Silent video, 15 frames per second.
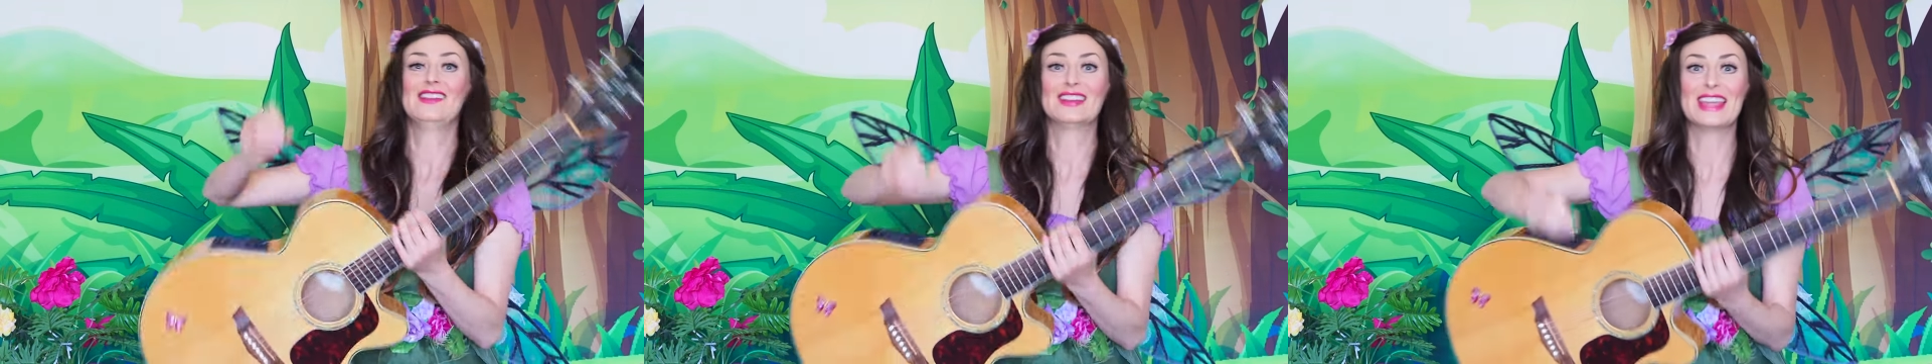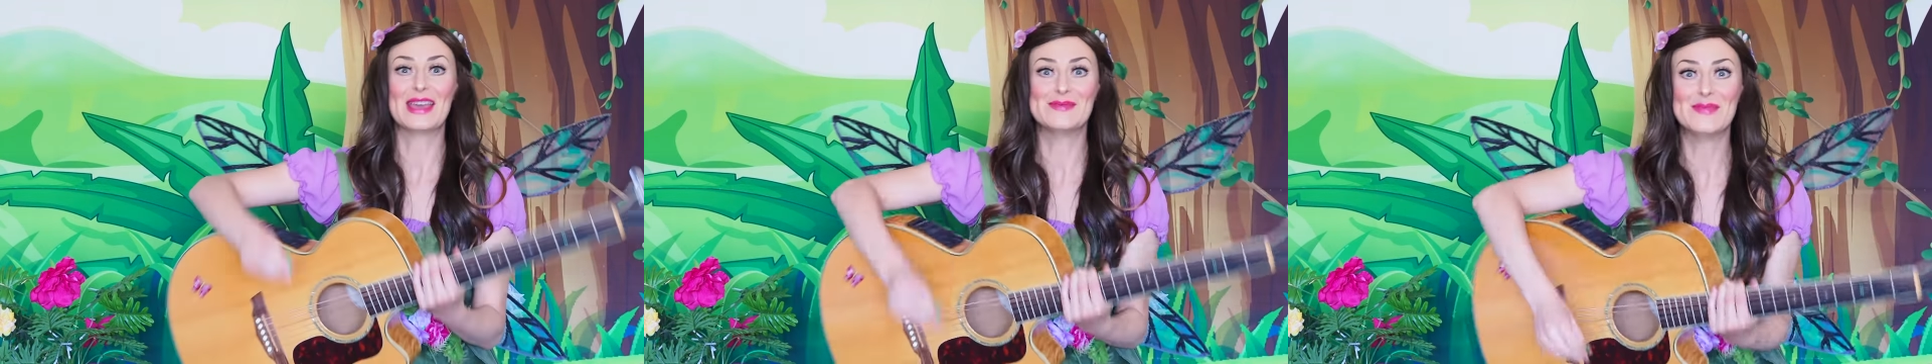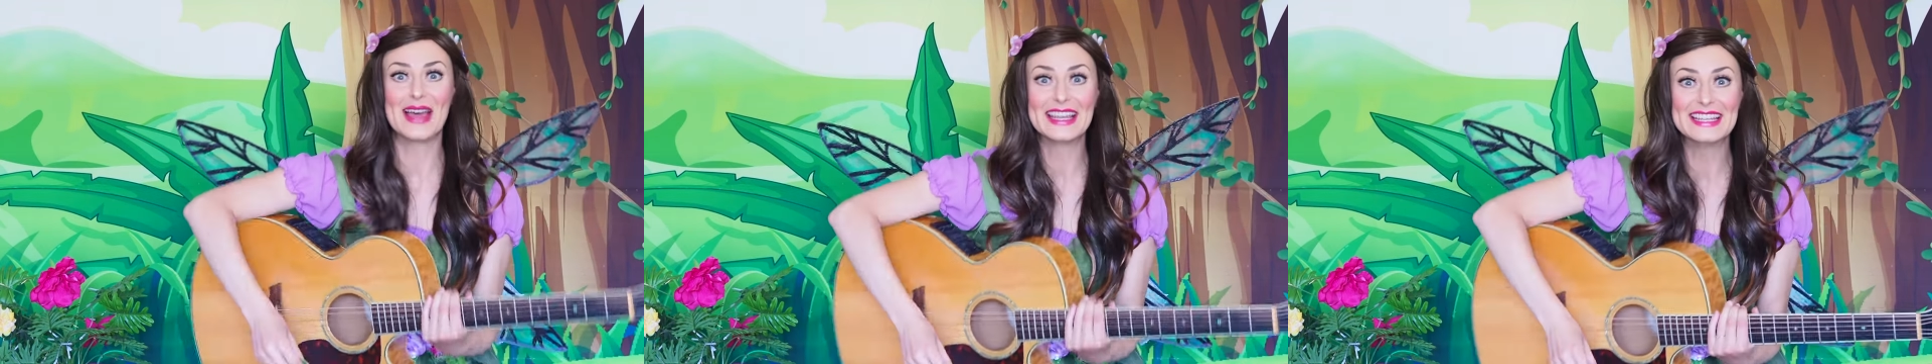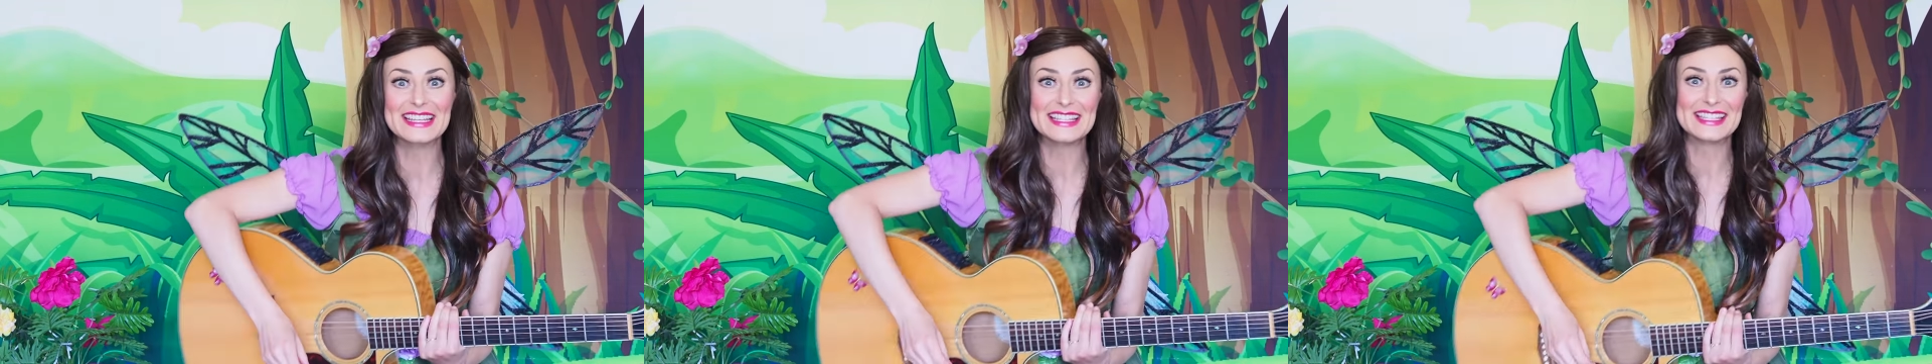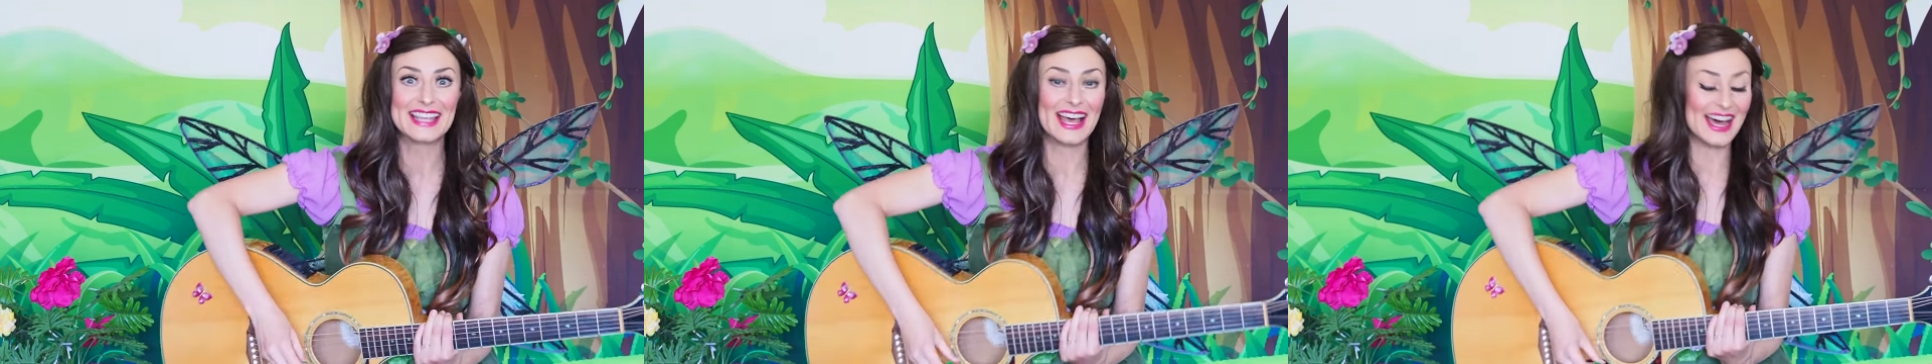Get my
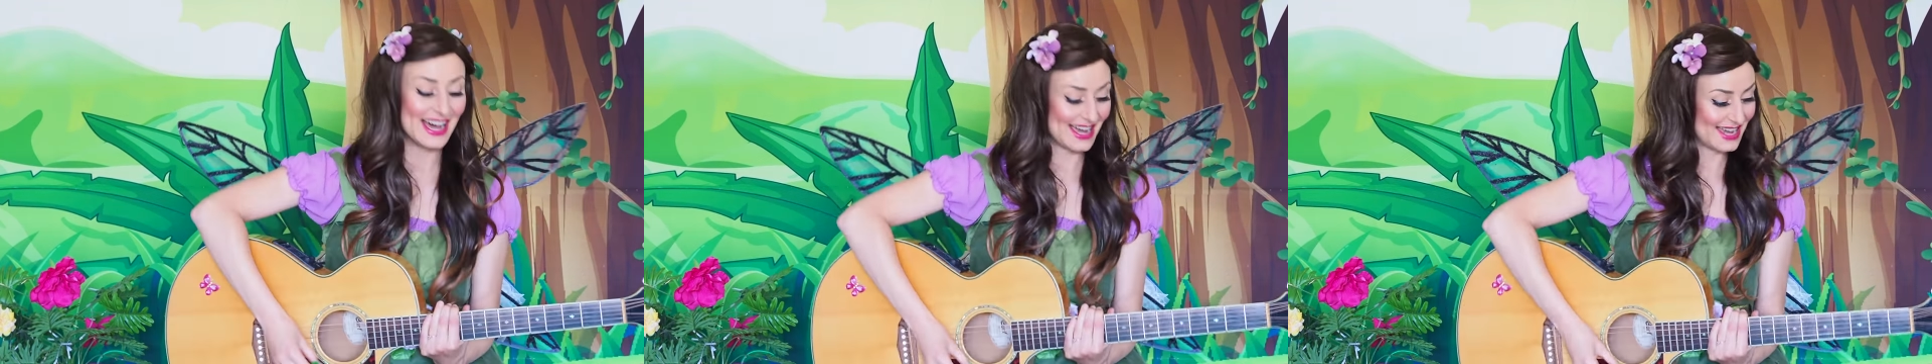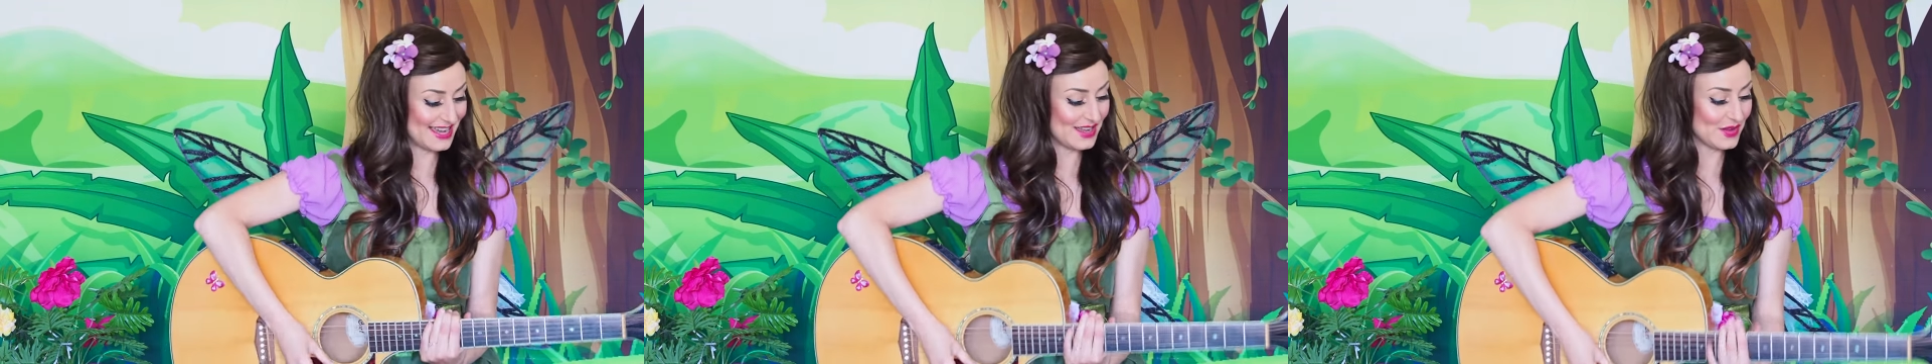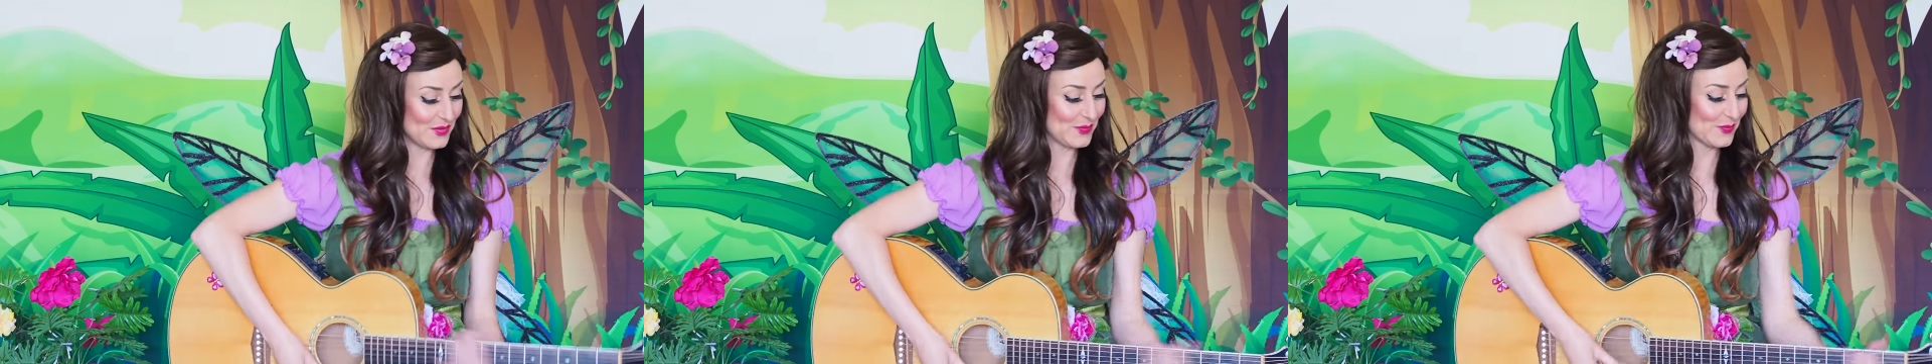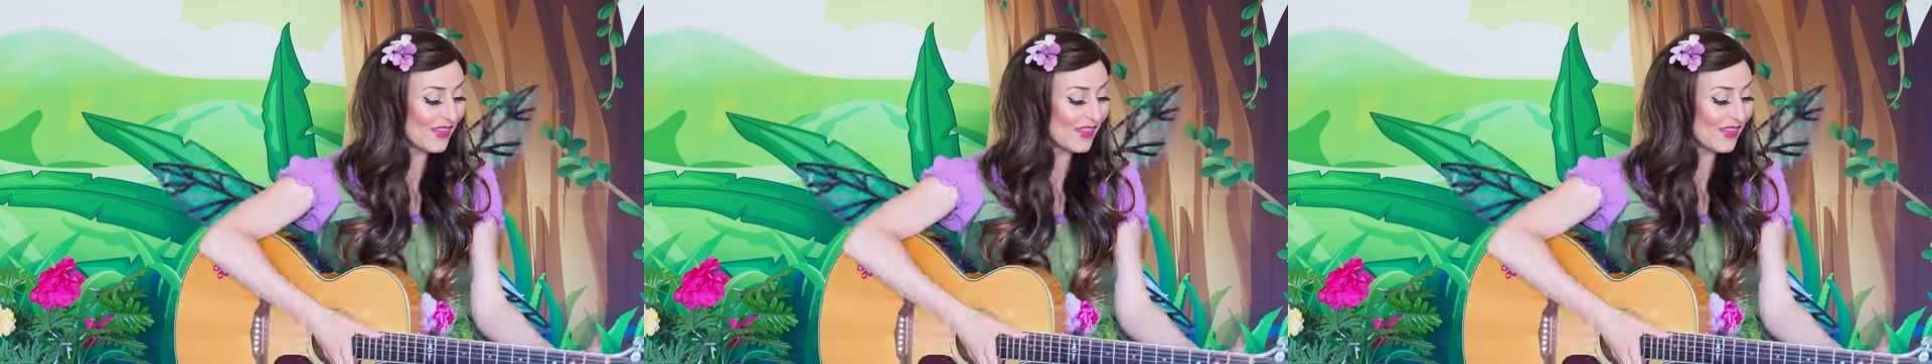guitar.